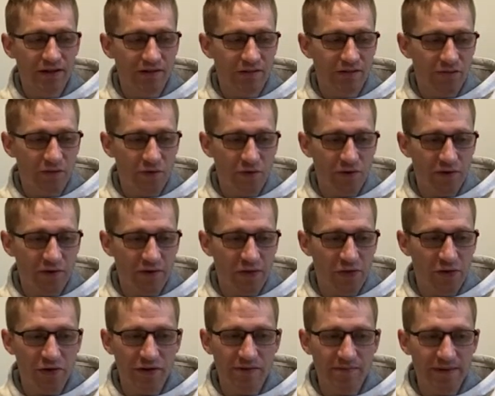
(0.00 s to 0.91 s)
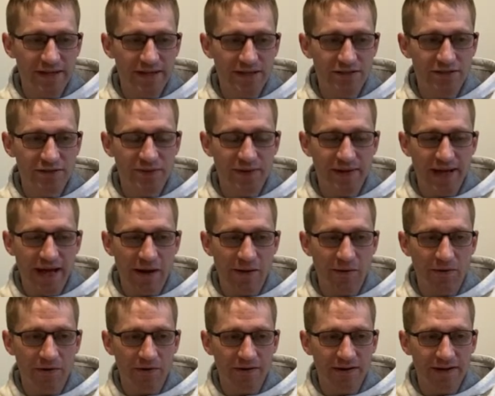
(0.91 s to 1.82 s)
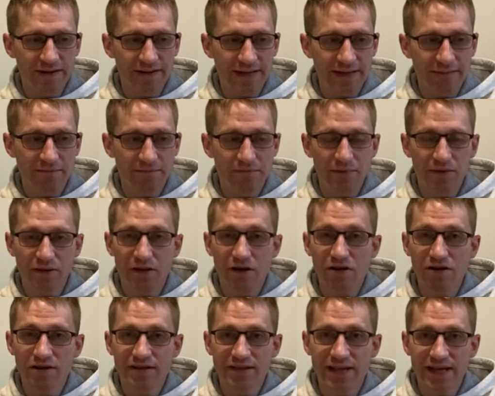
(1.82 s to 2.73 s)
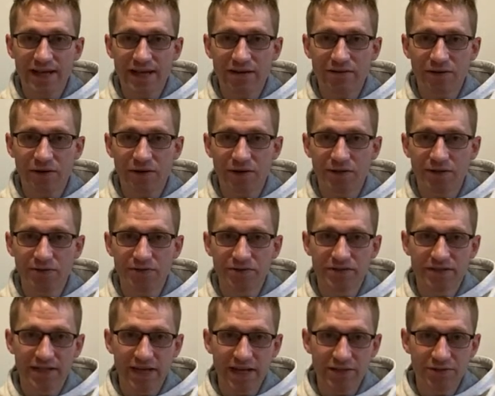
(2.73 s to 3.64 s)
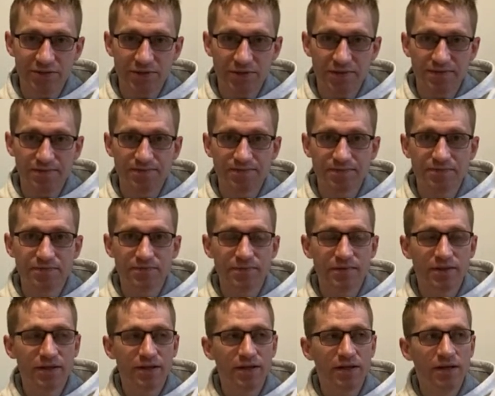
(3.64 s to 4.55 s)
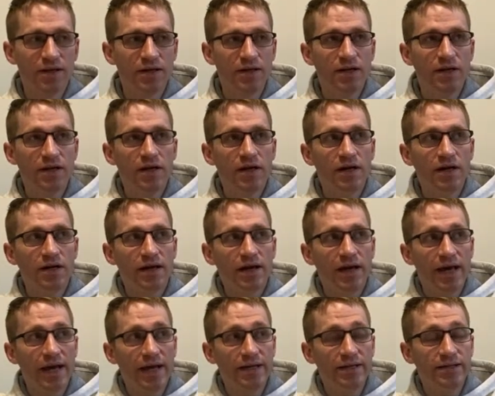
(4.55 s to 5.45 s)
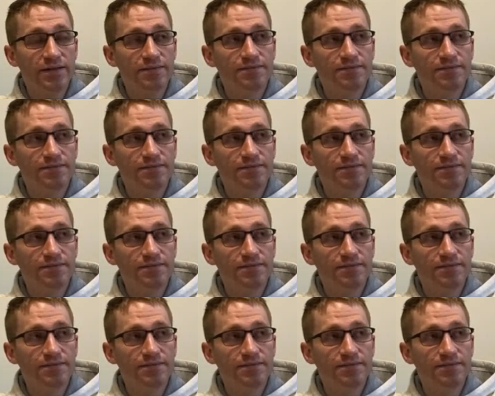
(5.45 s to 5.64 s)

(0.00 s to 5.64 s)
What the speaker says: for 30 minutes to an hour and like block that out on your schedule. And